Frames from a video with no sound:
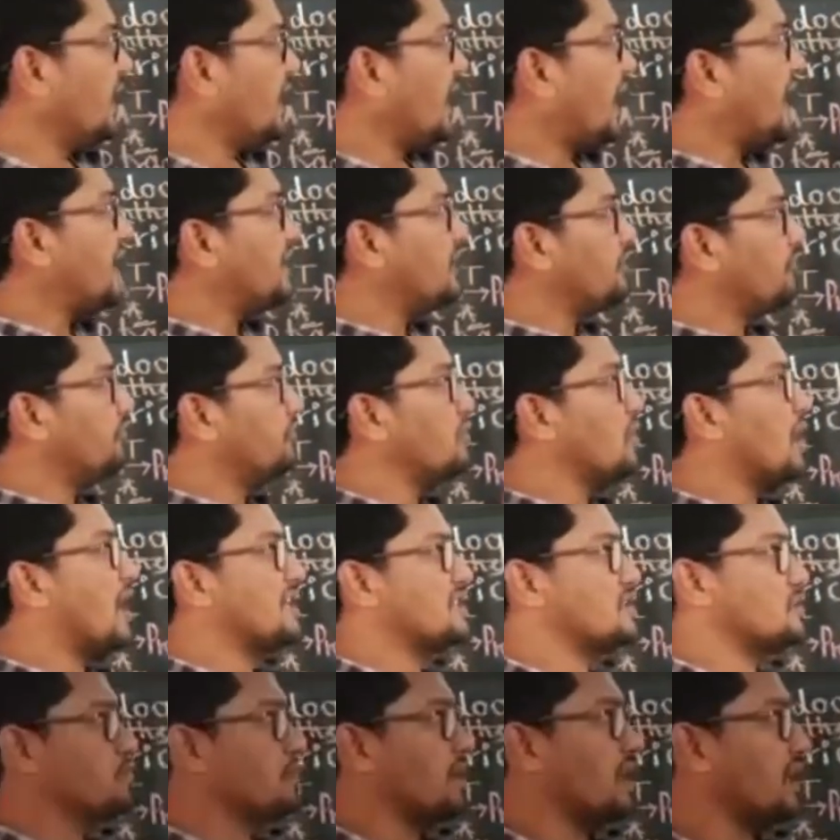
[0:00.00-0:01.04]
And if you
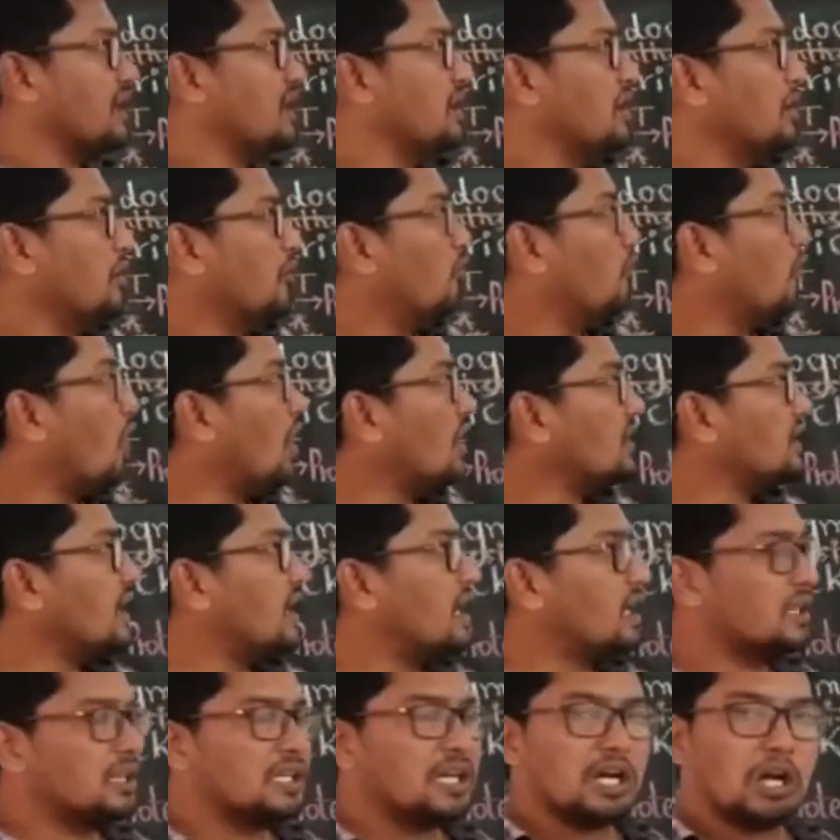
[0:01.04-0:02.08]
ask me, what
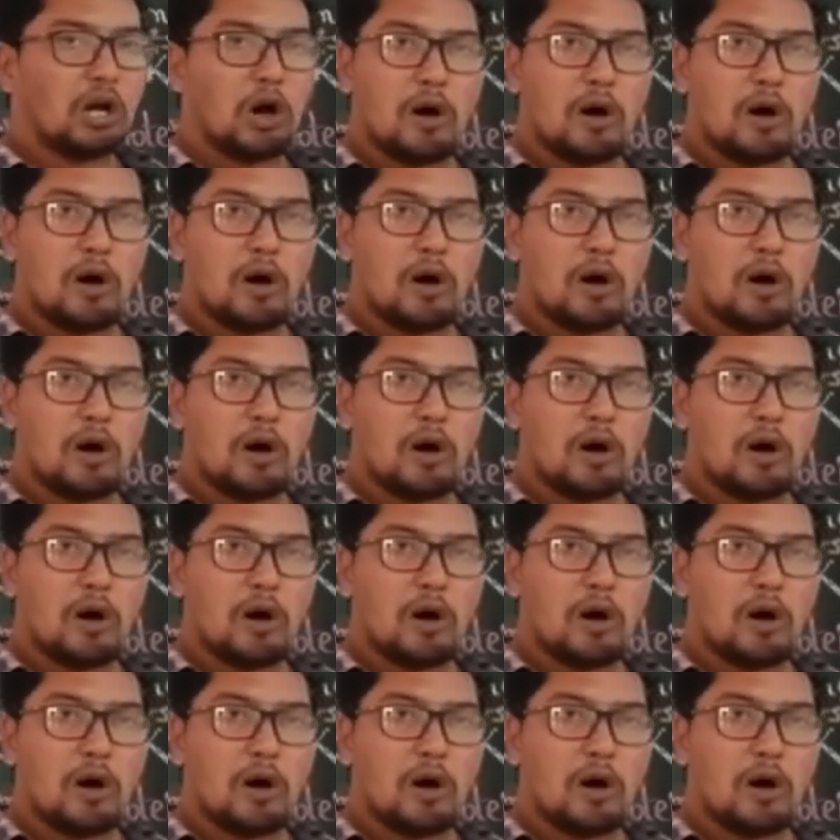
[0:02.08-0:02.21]
are the